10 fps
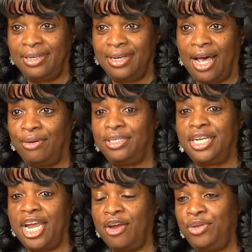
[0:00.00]
How
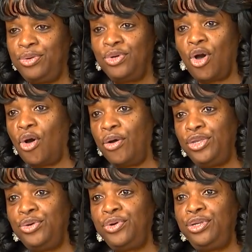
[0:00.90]
dare you call
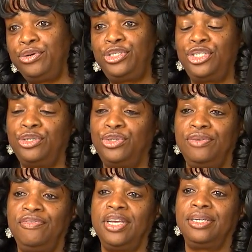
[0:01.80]
you and your
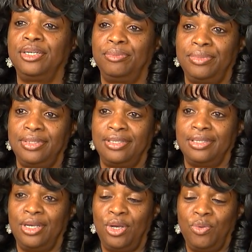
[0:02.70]
children victims
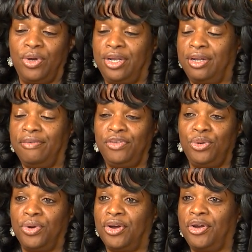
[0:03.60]
when none of
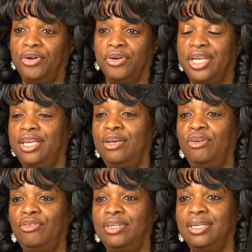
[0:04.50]
you were hurt or
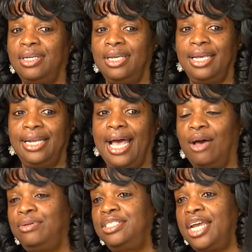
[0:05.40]
killed? And
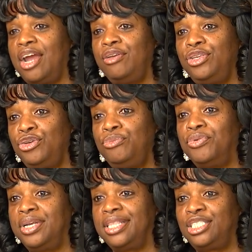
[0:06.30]
how dare you
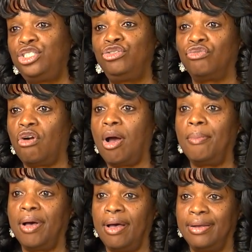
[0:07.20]
bring this
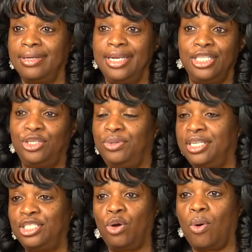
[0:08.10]
drama into
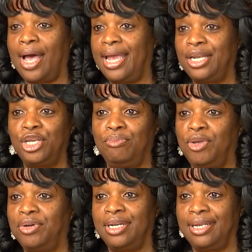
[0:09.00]
this quiet
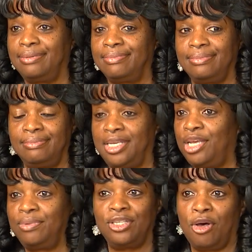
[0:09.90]
community?
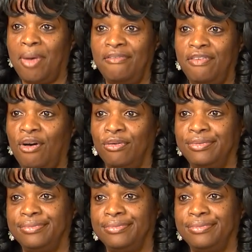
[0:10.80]
It was all my fault.